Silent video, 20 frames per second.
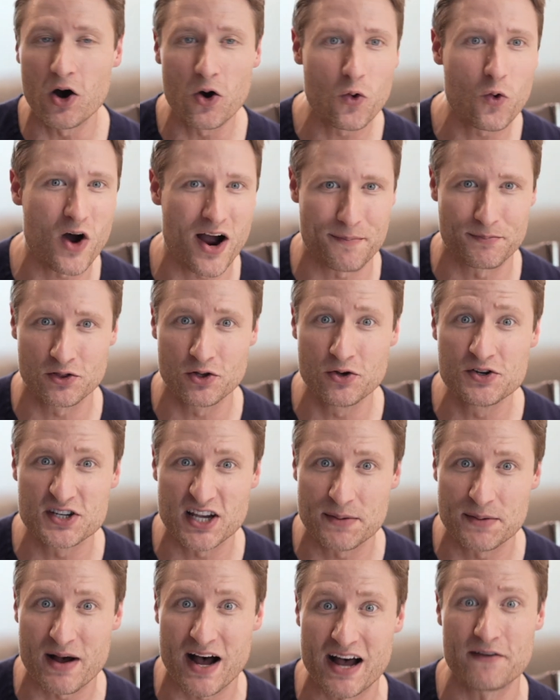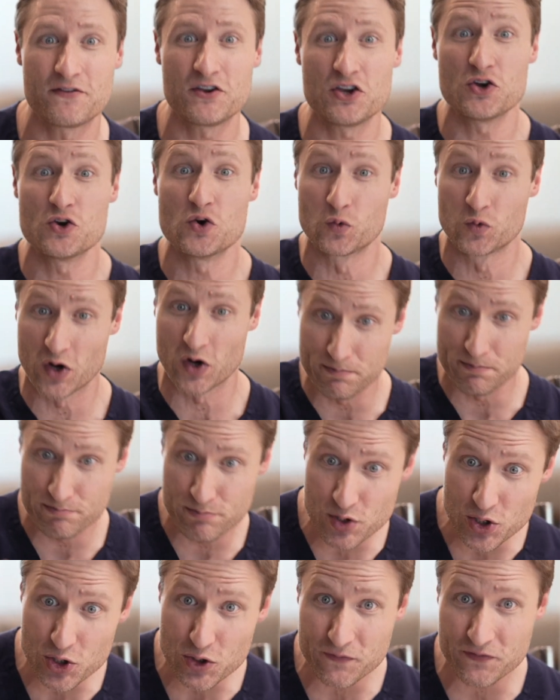oh, I'm losing my view,
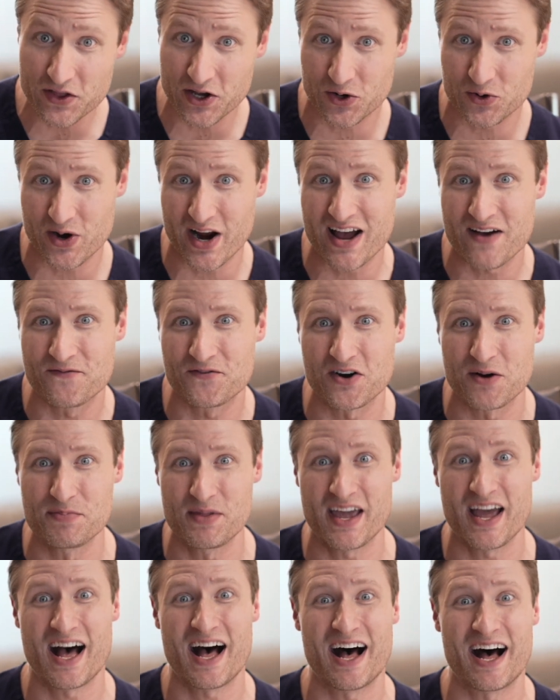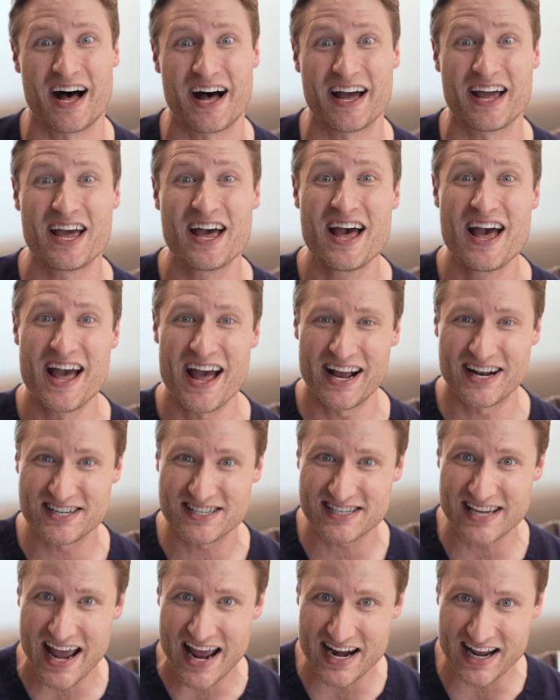remove the graft from the eye and
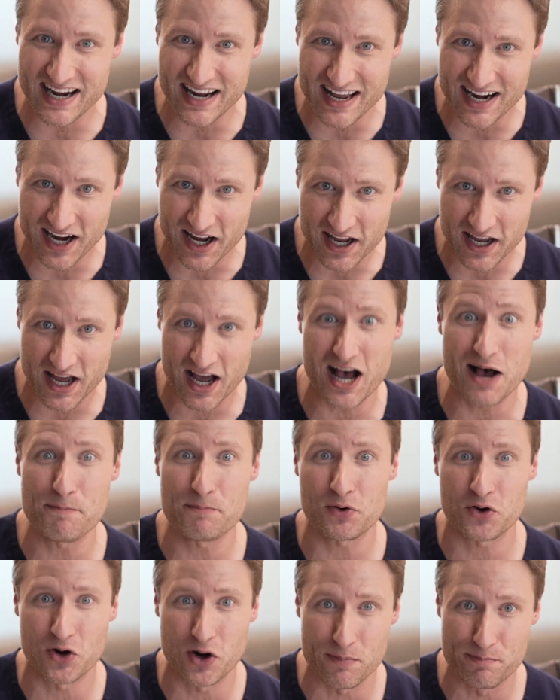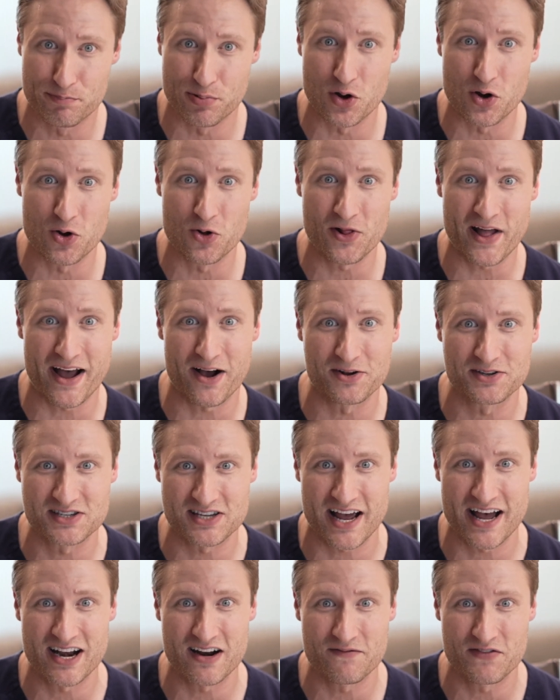stain it in a cup or a bowl
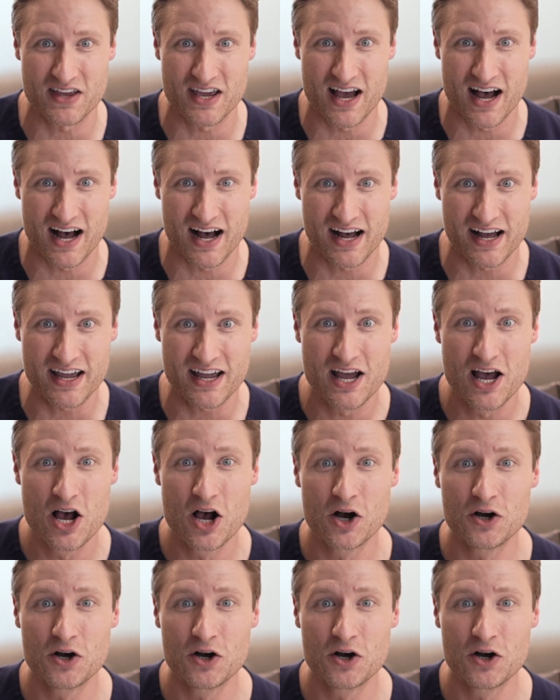outside of the eye